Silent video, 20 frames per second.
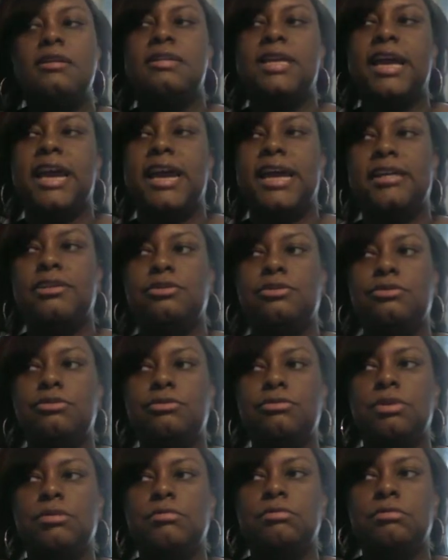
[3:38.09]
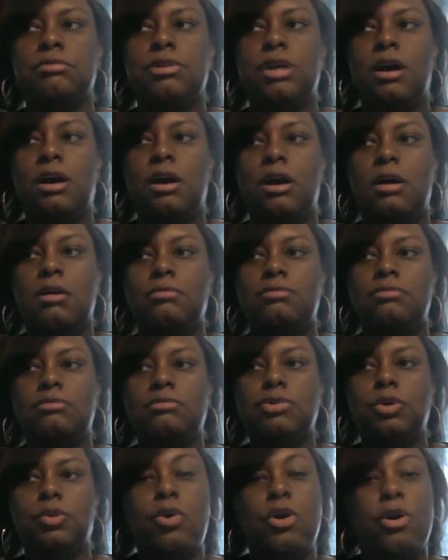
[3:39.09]
that
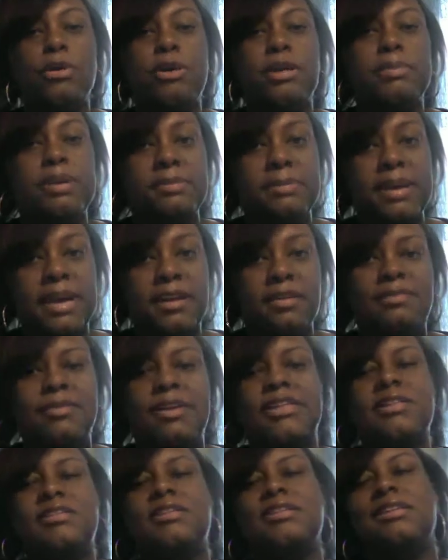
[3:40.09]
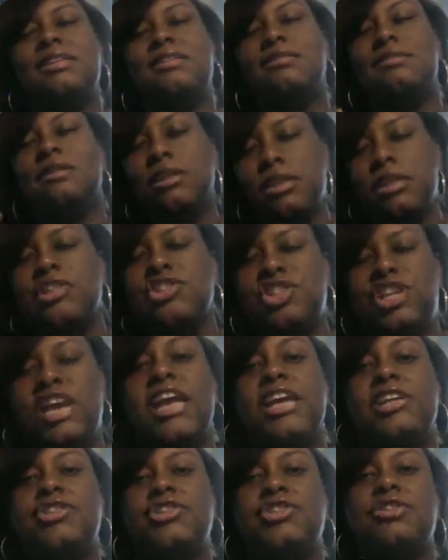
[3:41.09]
the word can be manifested and
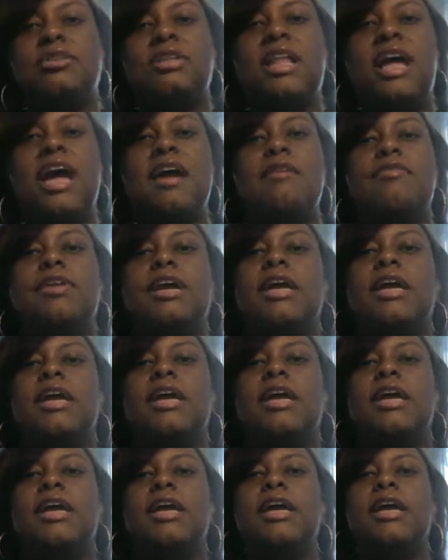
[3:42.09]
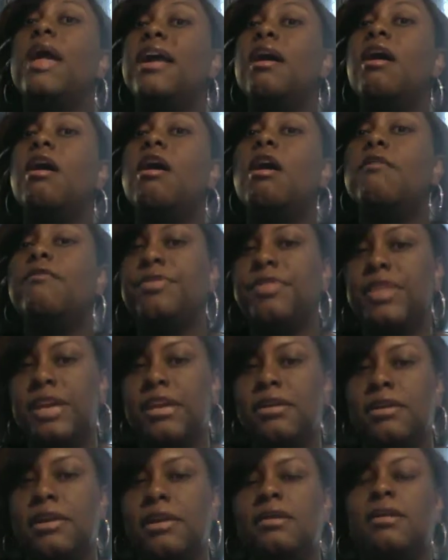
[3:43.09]
change your life and your way of
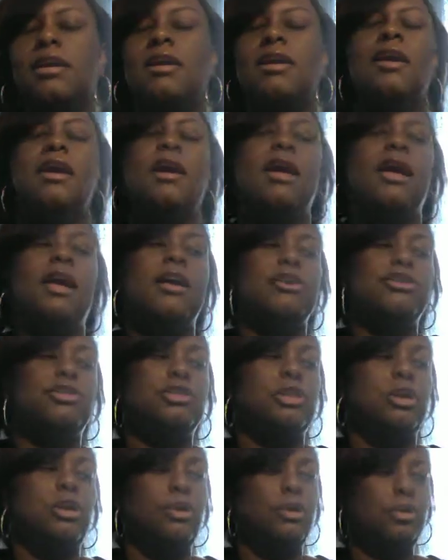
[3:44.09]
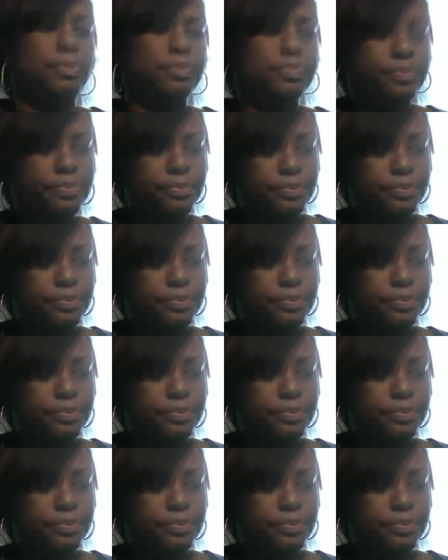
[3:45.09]
thinking. So,